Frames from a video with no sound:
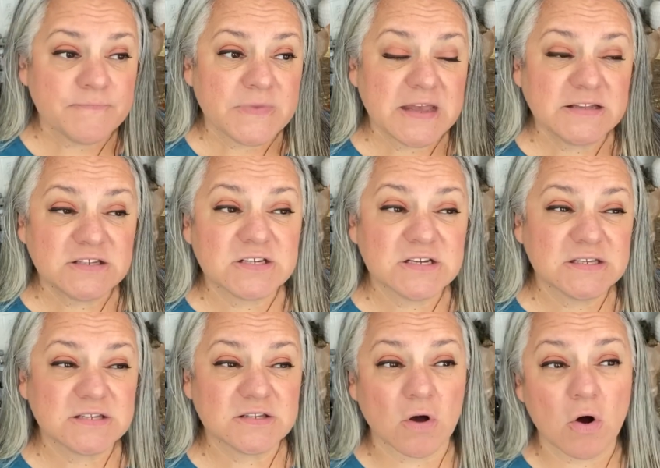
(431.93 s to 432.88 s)
it's
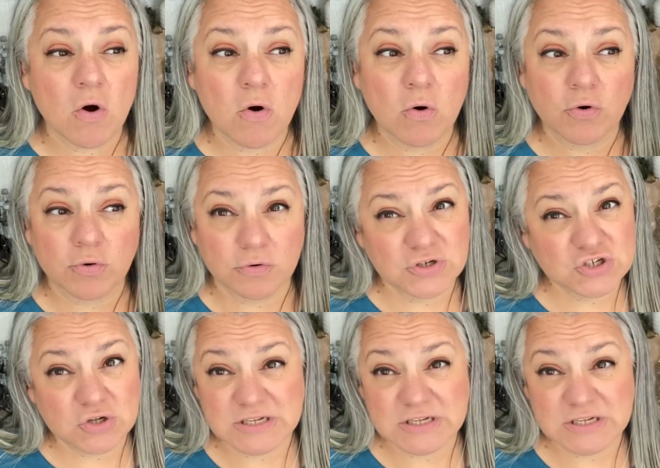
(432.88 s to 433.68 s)
just so crucial,